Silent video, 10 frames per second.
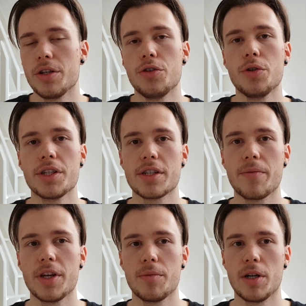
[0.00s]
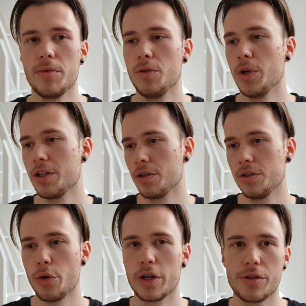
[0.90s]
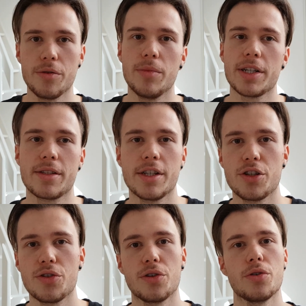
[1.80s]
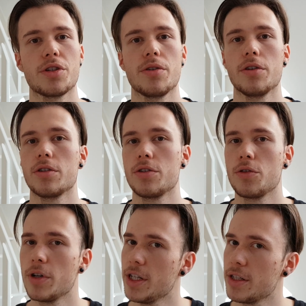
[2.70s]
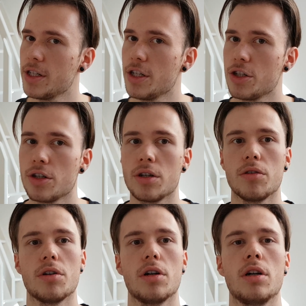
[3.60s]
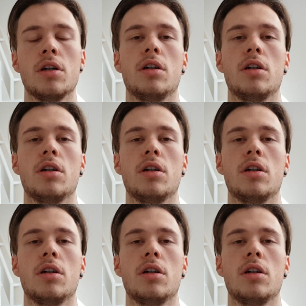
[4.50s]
doing something, maybe when you're going to the bus station or going to the train station, or